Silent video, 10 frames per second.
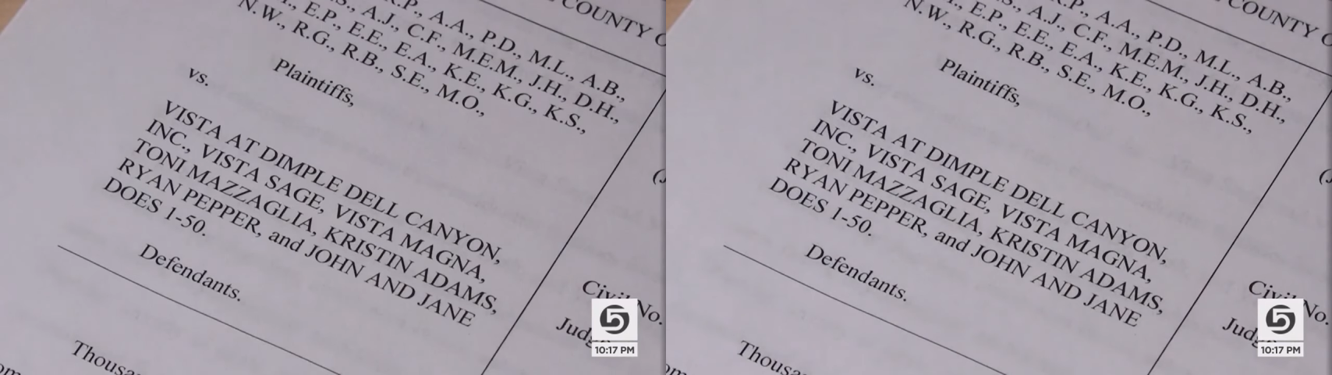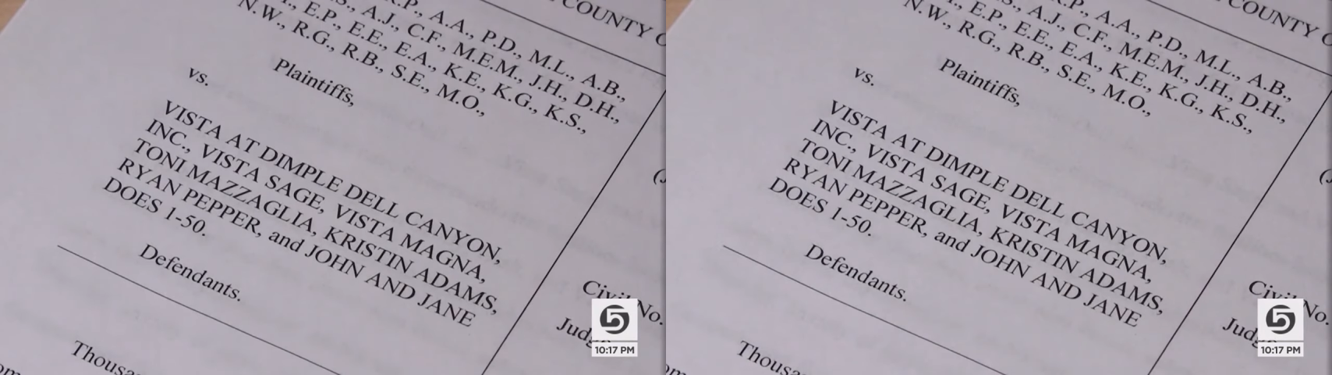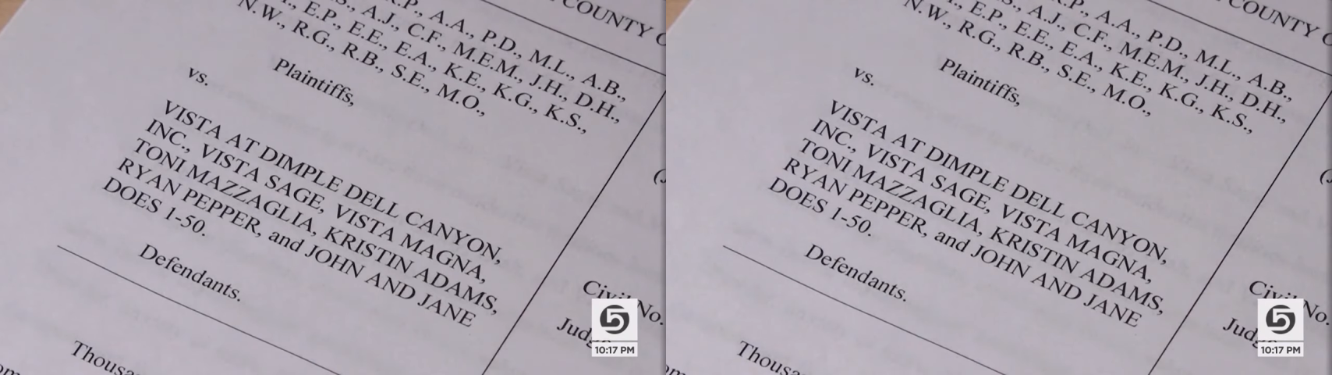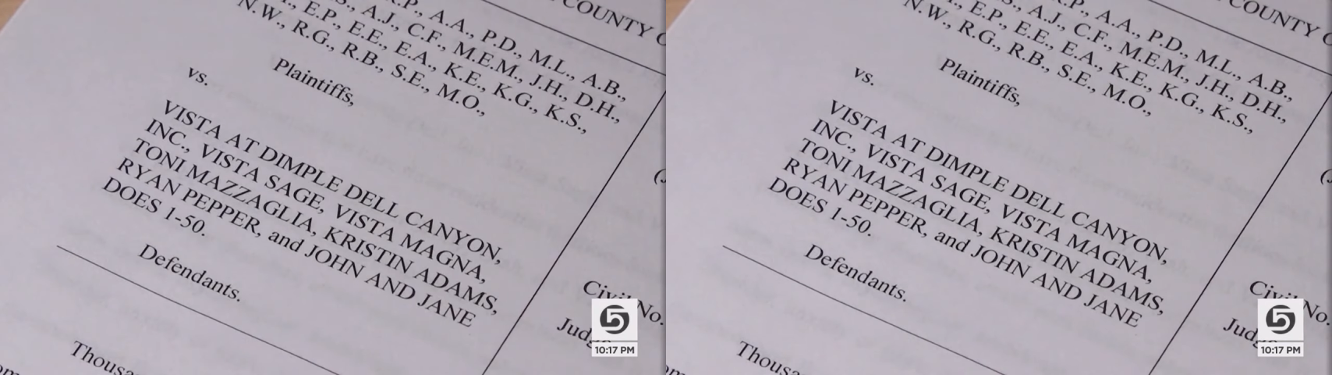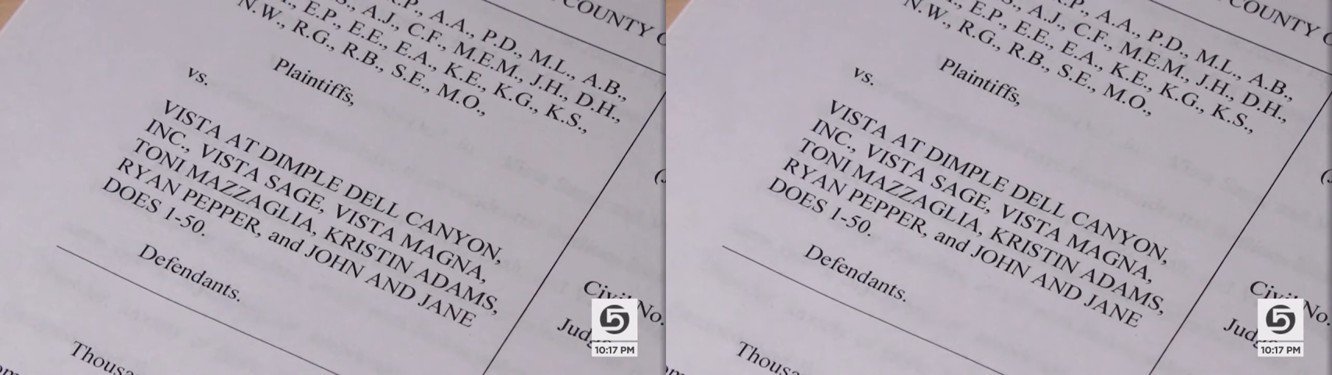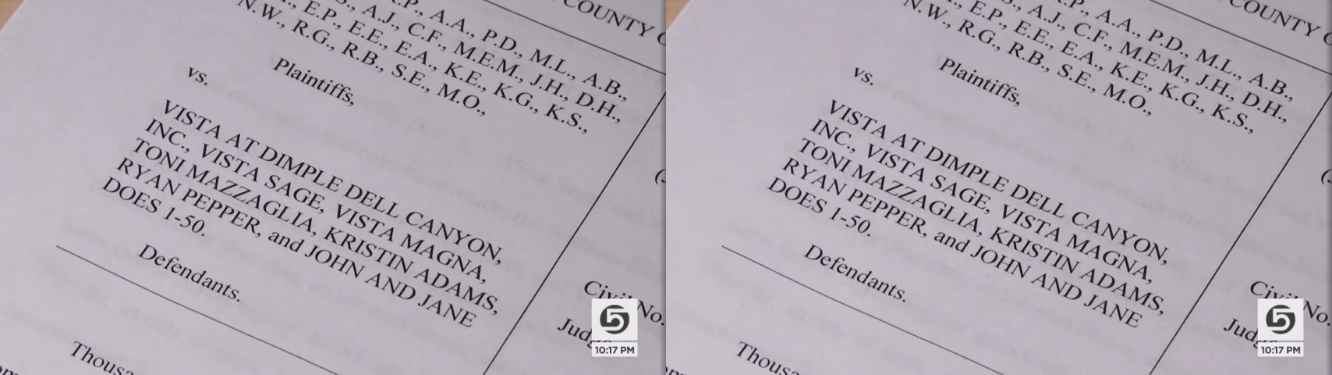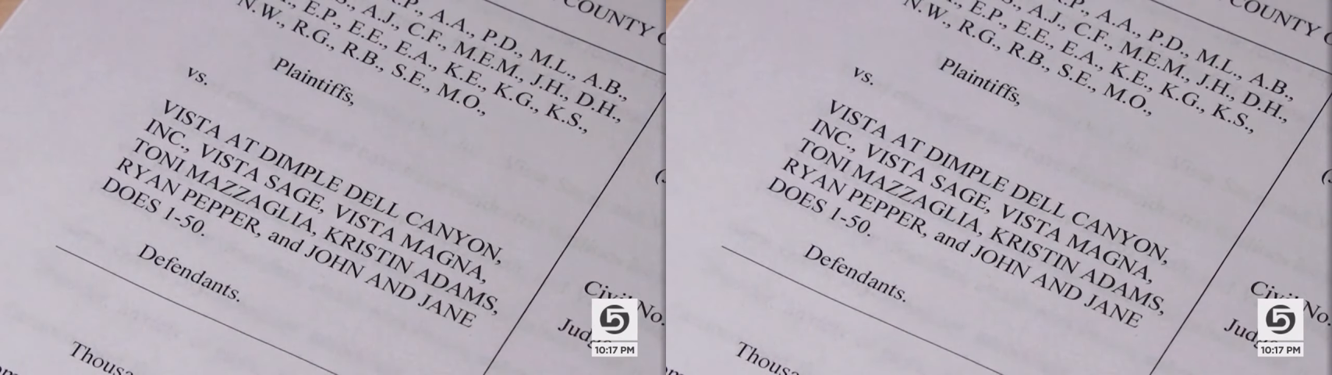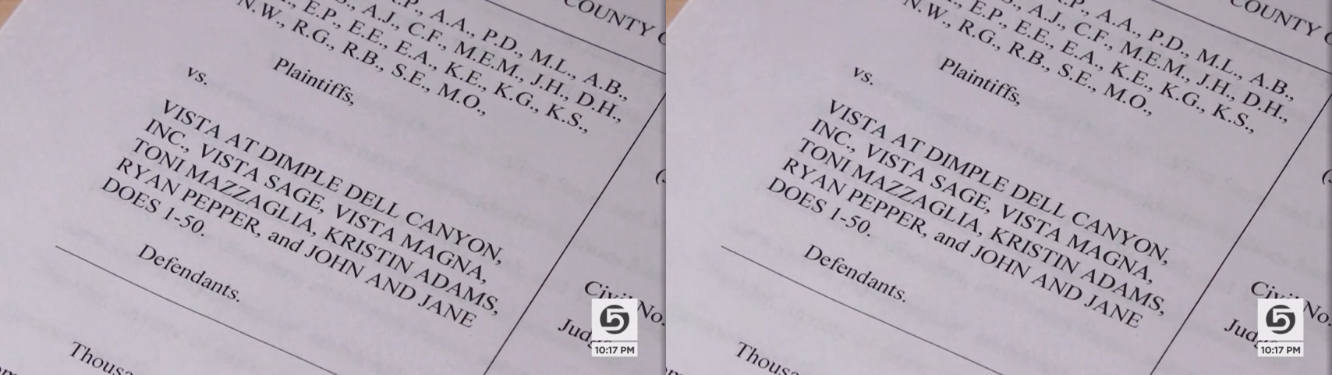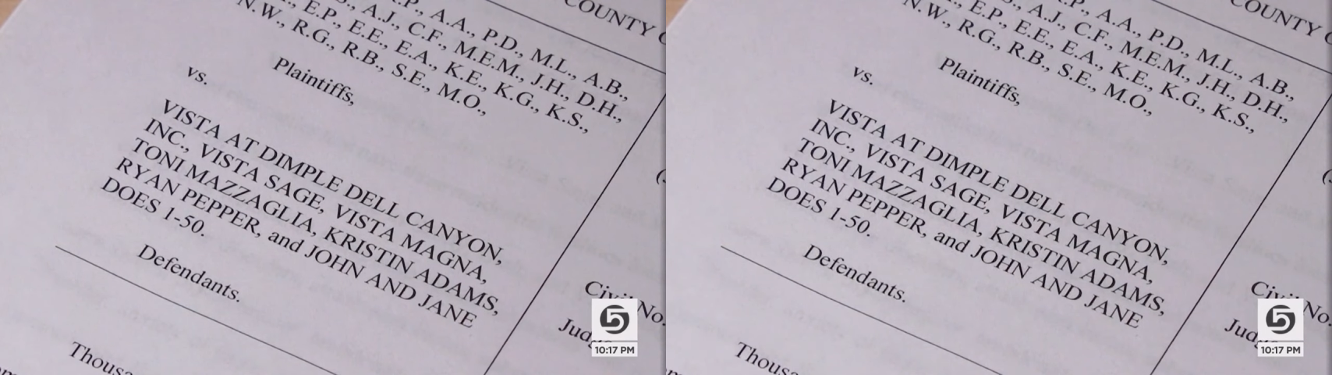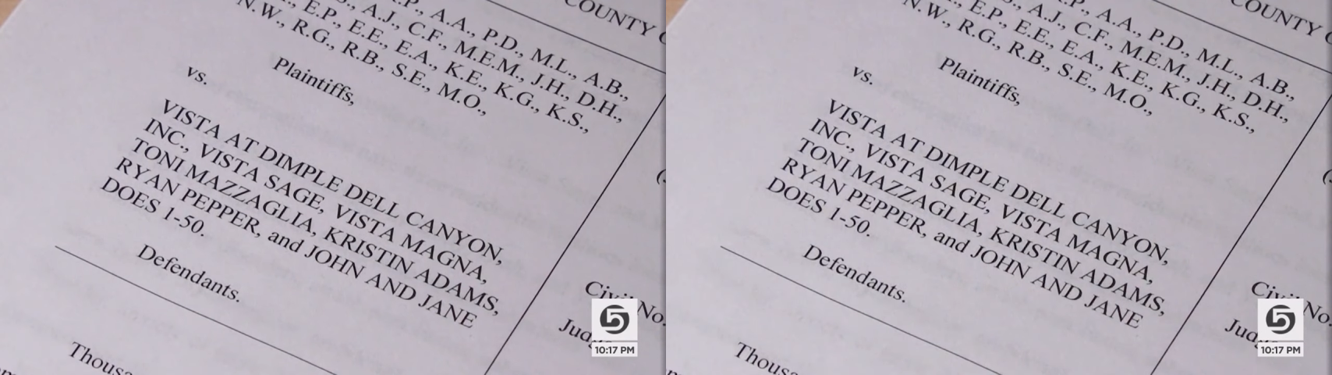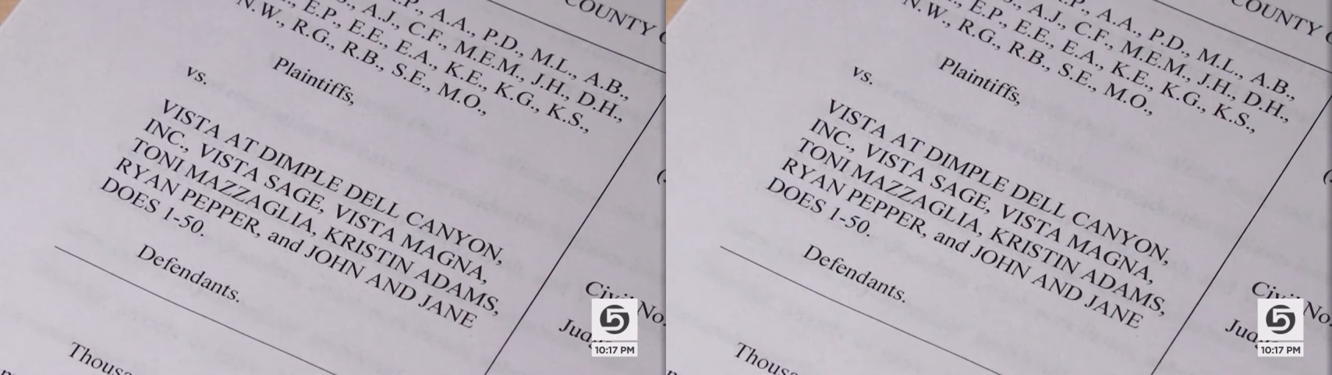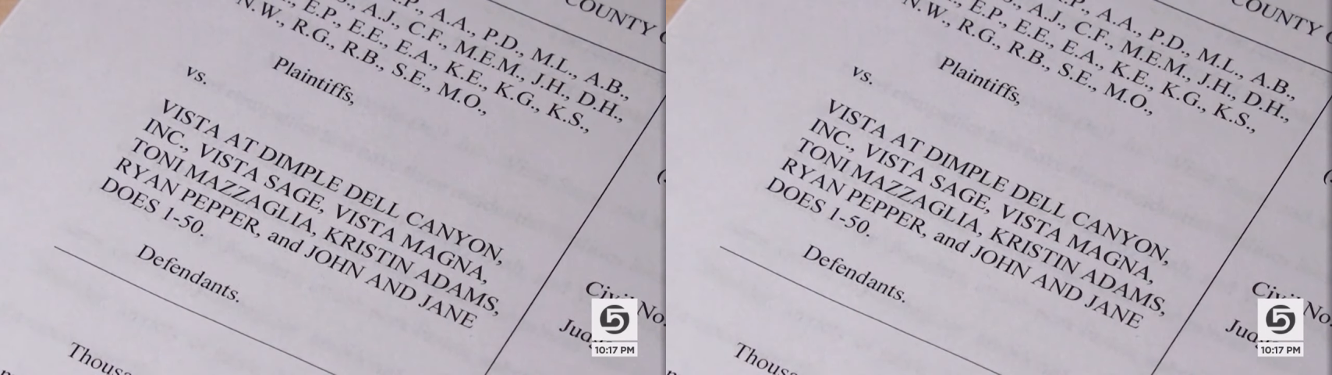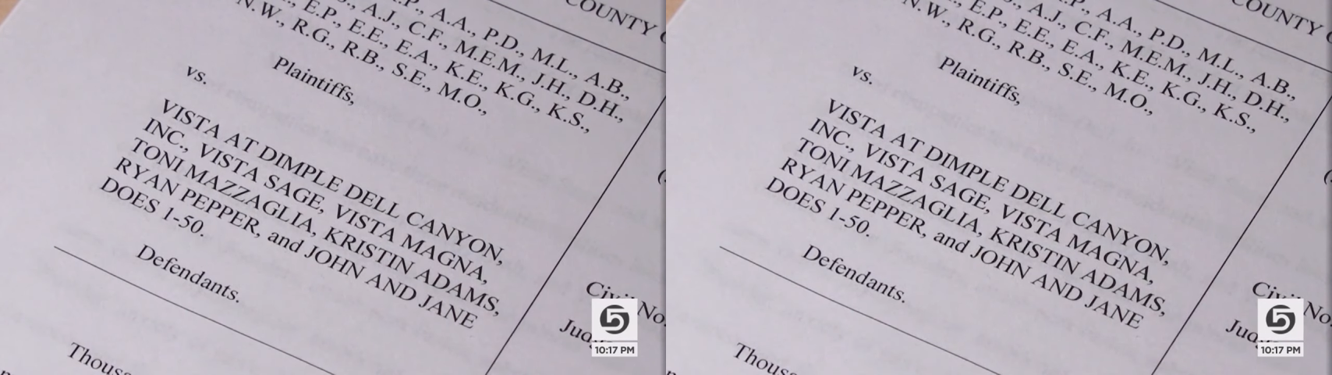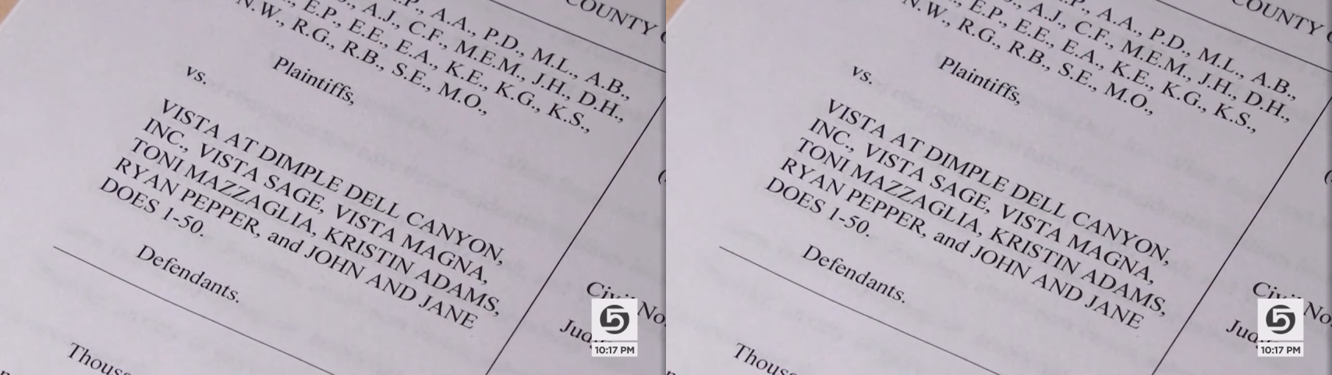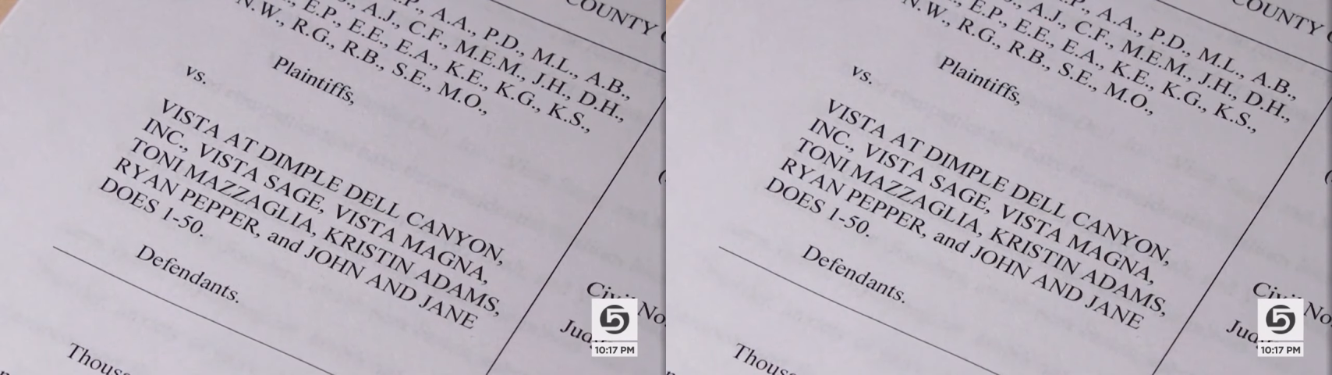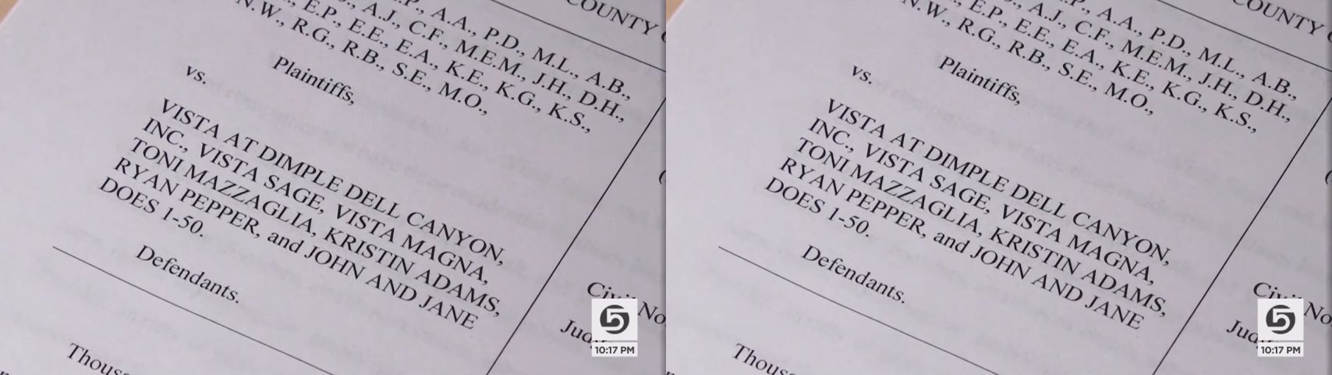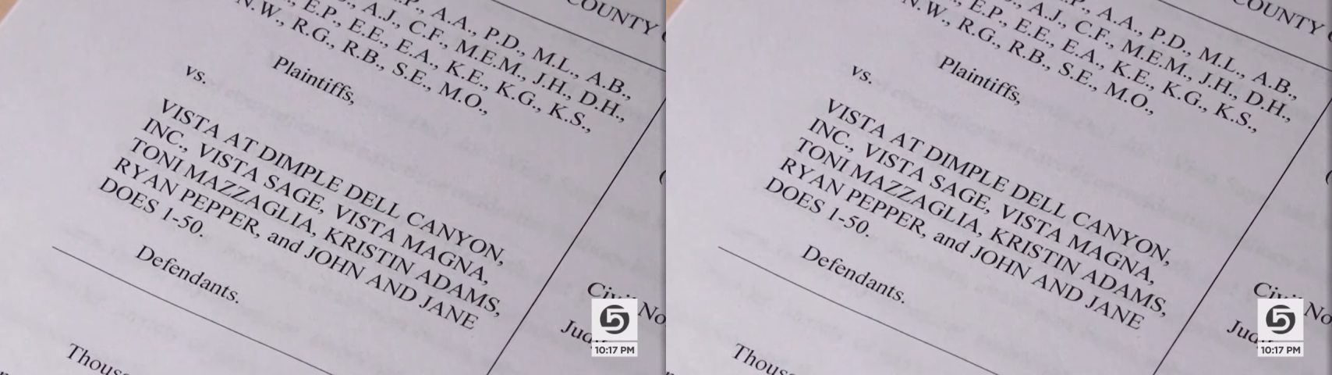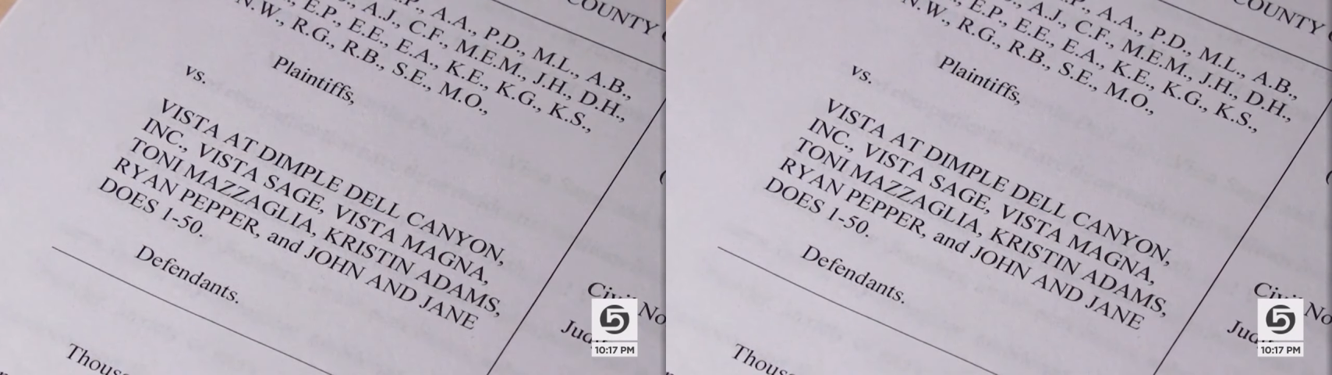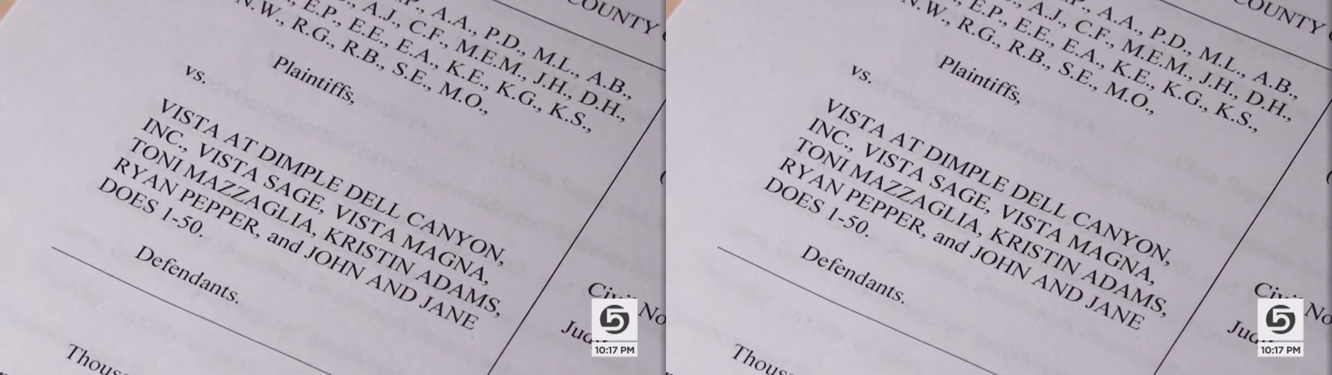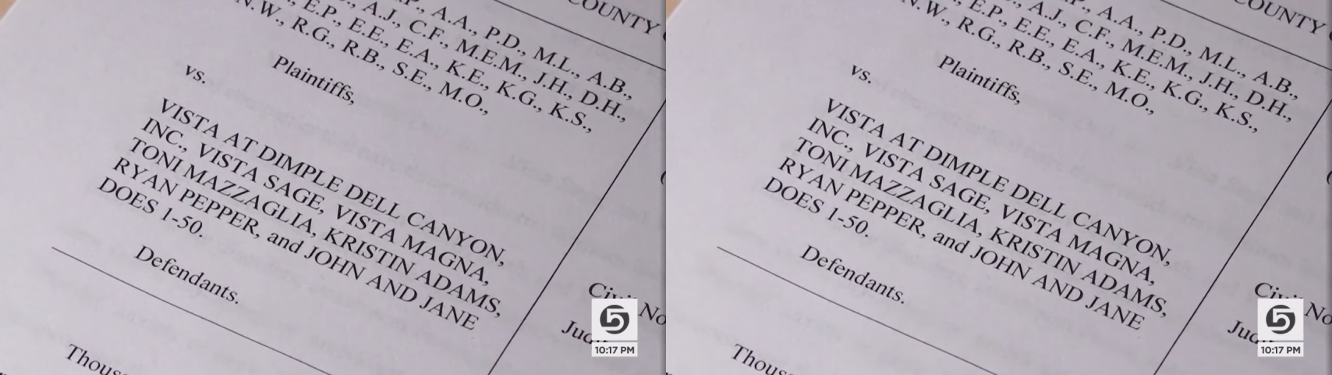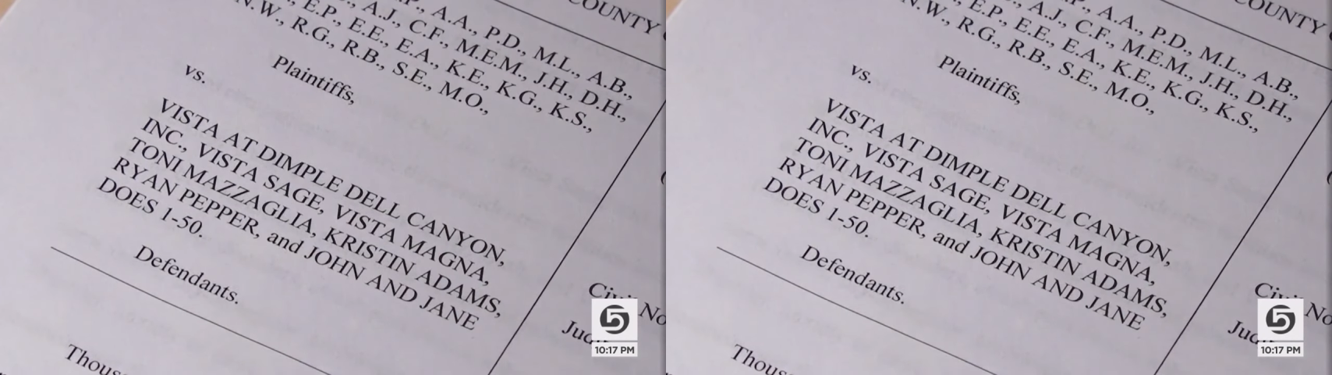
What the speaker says: (no speaker visible)